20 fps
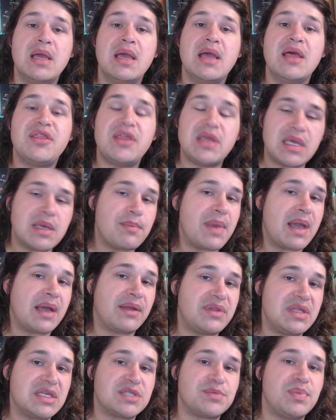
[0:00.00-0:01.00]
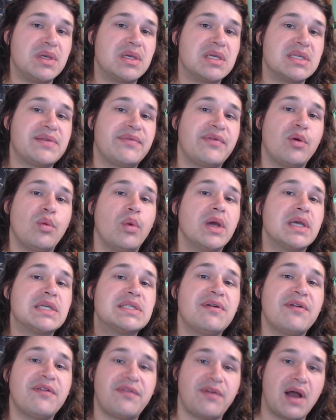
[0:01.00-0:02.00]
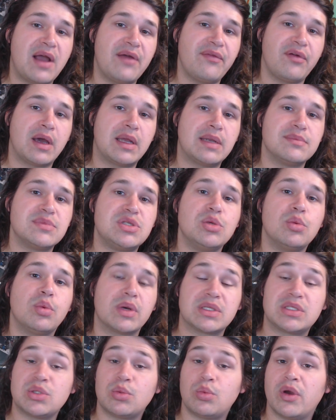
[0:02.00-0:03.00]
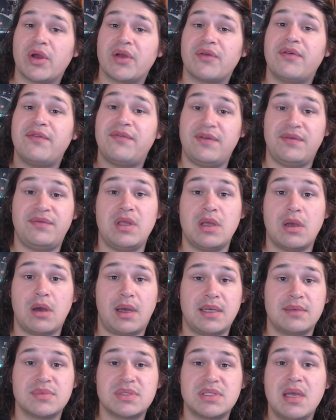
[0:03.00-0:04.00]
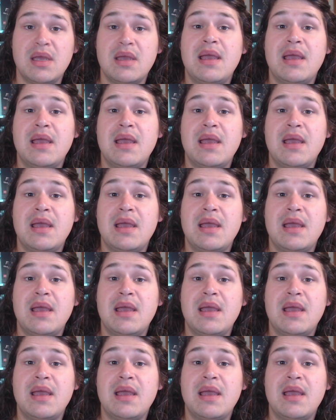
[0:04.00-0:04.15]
Think about this because if it works for five items, you want it to work for 50 items.